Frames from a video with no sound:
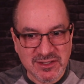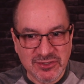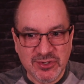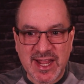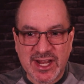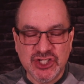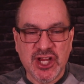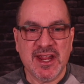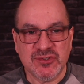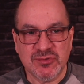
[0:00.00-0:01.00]
You can't
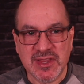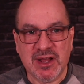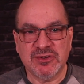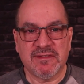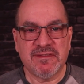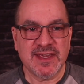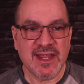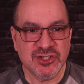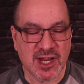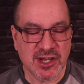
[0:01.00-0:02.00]
change without your
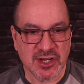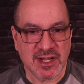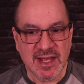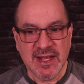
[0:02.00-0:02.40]
thinking changing.